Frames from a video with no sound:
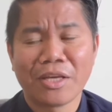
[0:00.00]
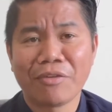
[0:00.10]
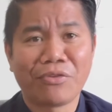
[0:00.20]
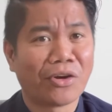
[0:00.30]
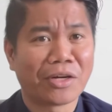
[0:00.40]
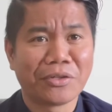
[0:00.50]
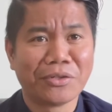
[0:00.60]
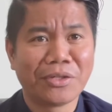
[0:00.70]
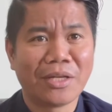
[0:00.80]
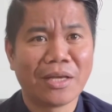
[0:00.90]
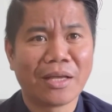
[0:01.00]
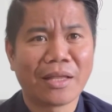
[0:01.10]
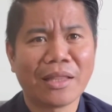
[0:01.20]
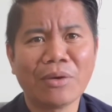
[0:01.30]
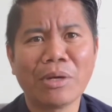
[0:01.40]
If you are good,
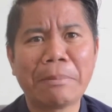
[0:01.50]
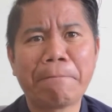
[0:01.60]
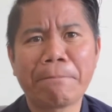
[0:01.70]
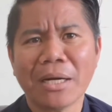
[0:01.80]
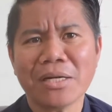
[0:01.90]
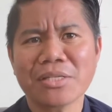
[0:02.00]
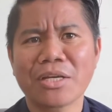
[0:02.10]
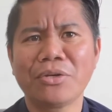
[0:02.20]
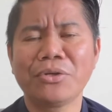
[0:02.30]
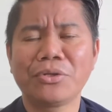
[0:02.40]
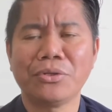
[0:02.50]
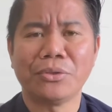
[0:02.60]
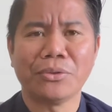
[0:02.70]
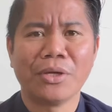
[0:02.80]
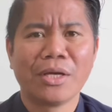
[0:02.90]
they will persecute
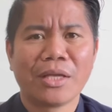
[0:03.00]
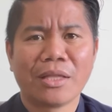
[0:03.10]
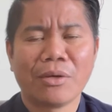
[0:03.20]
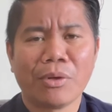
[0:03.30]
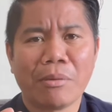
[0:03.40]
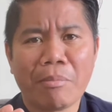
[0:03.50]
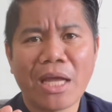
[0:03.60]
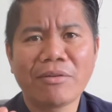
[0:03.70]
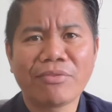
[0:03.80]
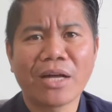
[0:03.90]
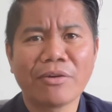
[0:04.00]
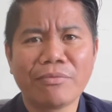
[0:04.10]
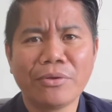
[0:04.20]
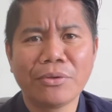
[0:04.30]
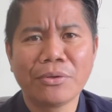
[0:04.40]
you. They will make fun
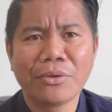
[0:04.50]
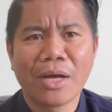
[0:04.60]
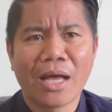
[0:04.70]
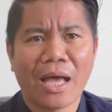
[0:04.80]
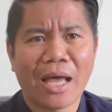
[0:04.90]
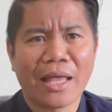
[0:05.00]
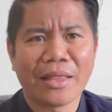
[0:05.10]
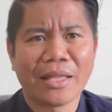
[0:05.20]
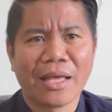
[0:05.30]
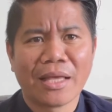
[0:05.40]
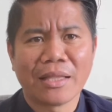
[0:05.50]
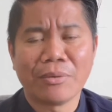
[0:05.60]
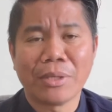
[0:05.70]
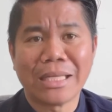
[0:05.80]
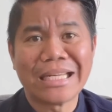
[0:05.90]
of you, and they
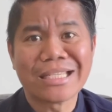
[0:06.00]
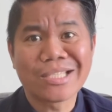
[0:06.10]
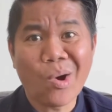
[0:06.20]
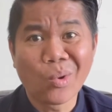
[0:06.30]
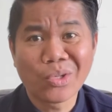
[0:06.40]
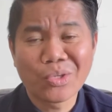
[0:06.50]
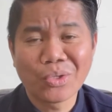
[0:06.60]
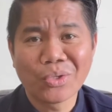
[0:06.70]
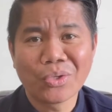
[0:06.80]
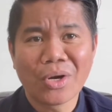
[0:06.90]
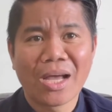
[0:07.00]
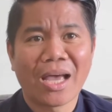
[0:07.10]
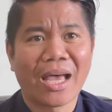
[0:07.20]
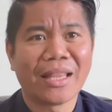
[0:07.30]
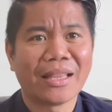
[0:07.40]
will insult you,
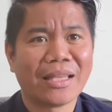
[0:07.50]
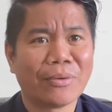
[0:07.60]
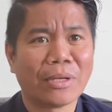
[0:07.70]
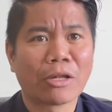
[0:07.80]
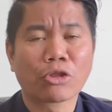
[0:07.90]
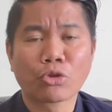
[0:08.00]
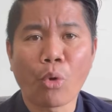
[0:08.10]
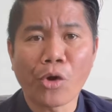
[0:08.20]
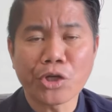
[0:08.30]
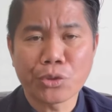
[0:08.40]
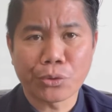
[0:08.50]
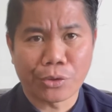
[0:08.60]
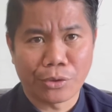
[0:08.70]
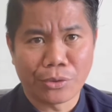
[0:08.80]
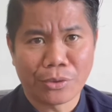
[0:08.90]
and they will torture
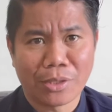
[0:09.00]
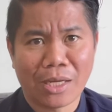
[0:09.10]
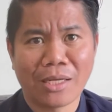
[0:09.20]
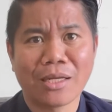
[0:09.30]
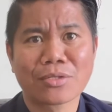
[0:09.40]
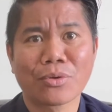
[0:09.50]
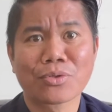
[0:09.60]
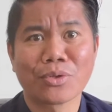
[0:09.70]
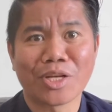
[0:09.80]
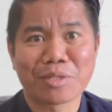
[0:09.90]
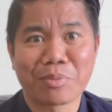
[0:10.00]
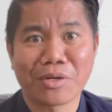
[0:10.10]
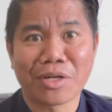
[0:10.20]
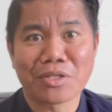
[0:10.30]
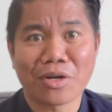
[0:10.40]
you. And that's also the
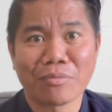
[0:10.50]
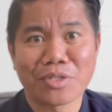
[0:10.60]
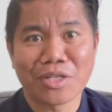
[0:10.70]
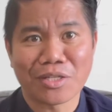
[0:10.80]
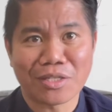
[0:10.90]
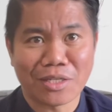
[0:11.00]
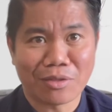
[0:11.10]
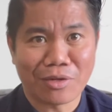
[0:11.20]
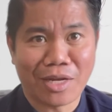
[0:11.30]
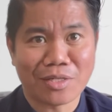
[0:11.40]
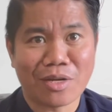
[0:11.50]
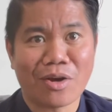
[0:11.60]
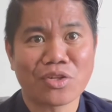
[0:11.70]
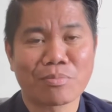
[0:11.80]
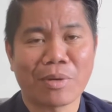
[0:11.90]
experience of Jesus in today's
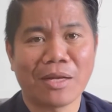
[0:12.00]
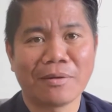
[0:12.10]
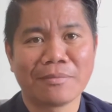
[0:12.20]
gospel.